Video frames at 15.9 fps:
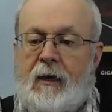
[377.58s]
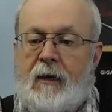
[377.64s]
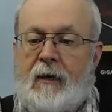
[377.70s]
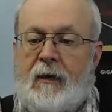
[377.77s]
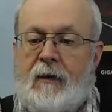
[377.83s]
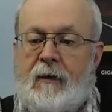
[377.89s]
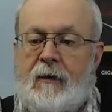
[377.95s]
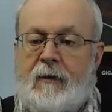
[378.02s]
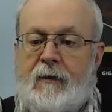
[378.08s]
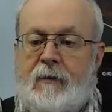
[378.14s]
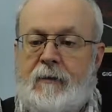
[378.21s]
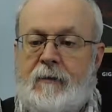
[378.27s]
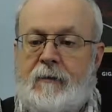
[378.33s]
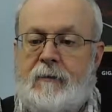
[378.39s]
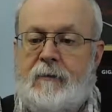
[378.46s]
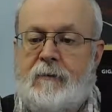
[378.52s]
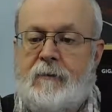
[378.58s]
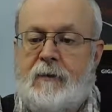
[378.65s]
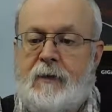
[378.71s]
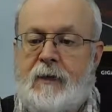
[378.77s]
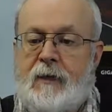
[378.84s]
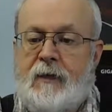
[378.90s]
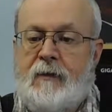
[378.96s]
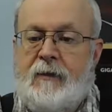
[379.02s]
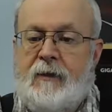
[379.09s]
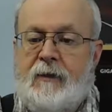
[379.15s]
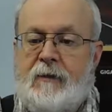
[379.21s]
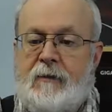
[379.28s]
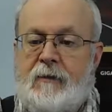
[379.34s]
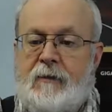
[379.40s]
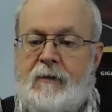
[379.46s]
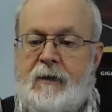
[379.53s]
uh, and
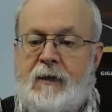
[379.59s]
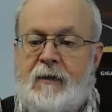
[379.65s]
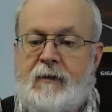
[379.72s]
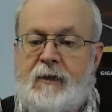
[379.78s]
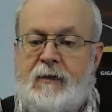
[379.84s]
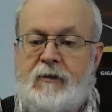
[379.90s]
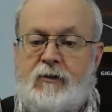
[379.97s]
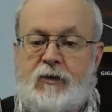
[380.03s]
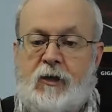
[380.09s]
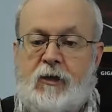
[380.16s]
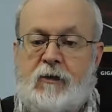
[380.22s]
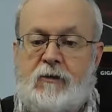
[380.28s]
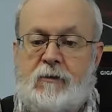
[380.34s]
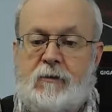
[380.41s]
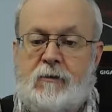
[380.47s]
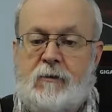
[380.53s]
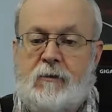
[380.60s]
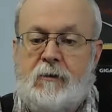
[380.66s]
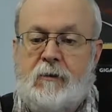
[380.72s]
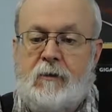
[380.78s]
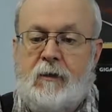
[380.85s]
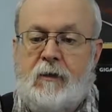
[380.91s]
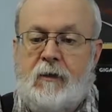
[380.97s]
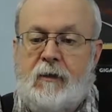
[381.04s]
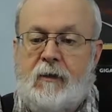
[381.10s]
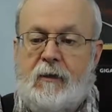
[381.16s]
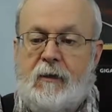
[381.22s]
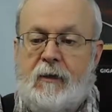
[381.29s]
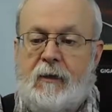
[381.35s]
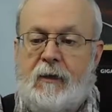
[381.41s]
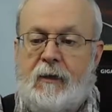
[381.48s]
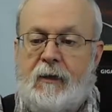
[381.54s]
then and then a charger.
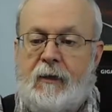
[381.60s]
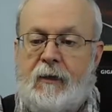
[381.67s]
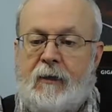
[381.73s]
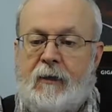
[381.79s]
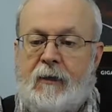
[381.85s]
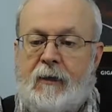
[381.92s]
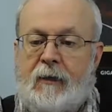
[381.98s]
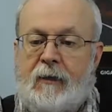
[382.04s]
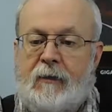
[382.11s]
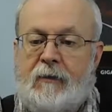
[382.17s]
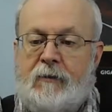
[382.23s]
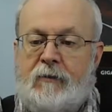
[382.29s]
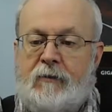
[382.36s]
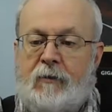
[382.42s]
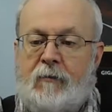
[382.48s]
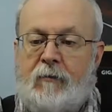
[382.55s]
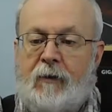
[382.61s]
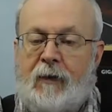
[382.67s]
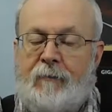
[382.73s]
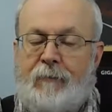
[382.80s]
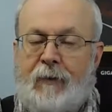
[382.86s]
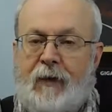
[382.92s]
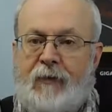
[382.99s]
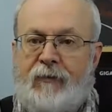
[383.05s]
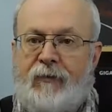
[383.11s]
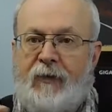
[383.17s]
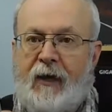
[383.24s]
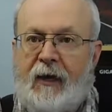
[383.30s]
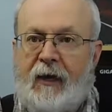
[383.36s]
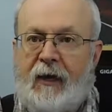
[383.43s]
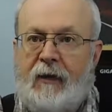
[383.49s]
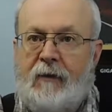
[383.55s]
And so I bought
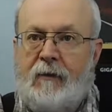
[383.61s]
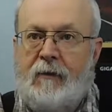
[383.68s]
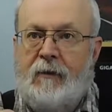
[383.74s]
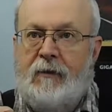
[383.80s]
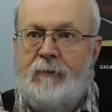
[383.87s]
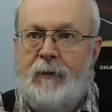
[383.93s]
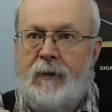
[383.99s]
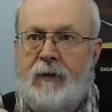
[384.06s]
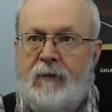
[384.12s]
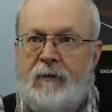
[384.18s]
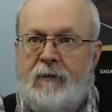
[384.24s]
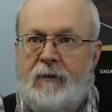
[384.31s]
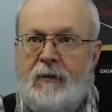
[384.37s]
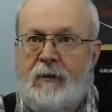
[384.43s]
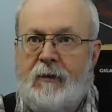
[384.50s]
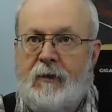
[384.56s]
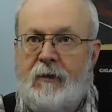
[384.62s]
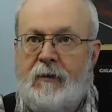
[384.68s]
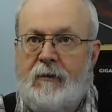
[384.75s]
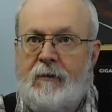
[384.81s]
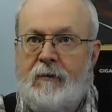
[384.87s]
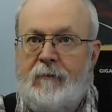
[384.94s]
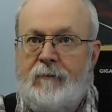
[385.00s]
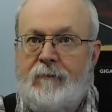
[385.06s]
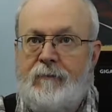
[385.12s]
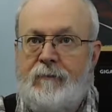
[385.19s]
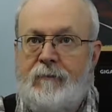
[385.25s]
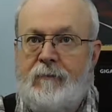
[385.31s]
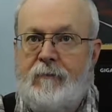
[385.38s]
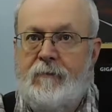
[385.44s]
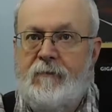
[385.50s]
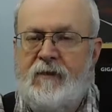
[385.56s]
that as part of the kit
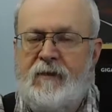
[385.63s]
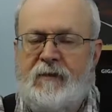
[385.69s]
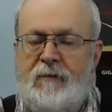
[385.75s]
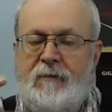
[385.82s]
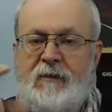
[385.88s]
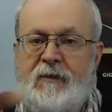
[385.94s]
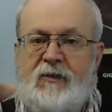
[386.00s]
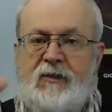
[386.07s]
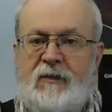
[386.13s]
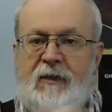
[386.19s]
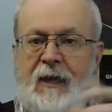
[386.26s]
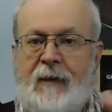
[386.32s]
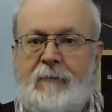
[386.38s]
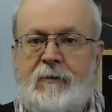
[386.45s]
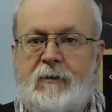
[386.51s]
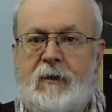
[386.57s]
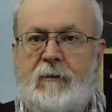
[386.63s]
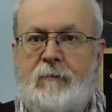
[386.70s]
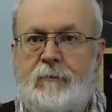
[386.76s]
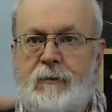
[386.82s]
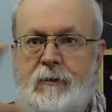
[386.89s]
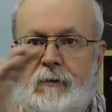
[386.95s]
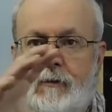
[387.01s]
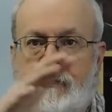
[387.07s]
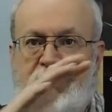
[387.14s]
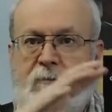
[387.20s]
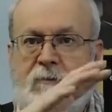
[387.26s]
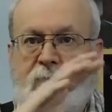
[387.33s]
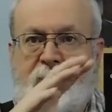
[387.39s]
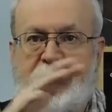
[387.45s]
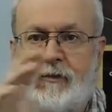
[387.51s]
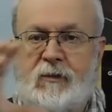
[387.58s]
because it's just Amazon put like the
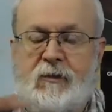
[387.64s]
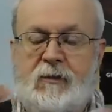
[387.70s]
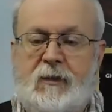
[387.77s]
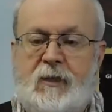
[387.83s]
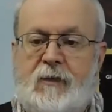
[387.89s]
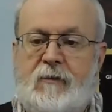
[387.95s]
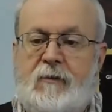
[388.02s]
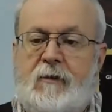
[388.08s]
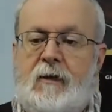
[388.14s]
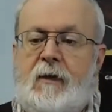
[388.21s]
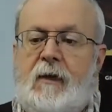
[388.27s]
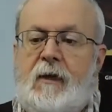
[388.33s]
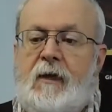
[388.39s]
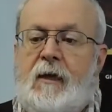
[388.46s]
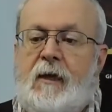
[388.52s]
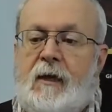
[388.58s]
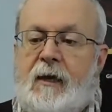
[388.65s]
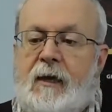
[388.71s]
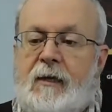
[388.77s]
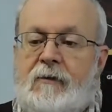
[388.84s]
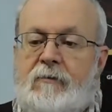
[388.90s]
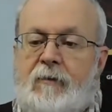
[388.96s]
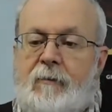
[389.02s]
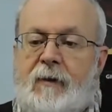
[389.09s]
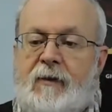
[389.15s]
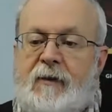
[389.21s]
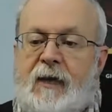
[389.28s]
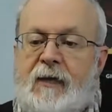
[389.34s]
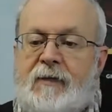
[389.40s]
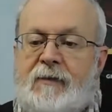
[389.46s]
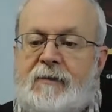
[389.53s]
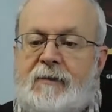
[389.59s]
bunches together, and so I bought
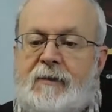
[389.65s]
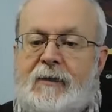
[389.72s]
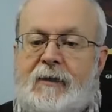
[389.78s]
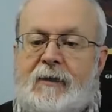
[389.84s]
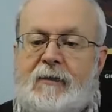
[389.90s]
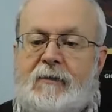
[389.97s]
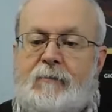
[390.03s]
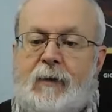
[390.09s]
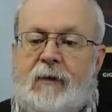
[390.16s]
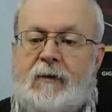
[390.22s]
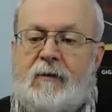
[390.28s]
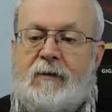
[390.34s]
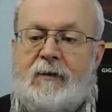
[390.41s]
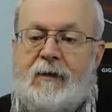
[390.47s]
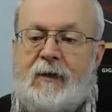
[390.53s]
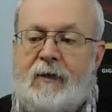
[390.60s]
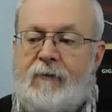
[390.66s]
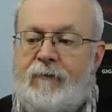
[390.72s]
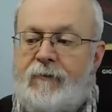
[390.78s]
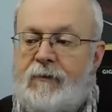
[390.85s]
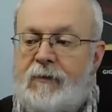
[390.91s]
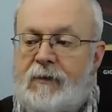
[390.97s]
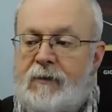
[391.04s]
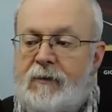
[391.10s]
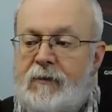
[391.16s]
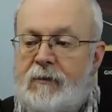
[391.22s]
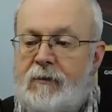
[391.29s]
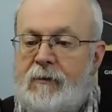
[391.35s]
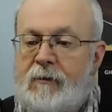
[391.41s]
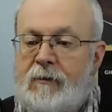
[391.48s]
that as as part of the kit for this.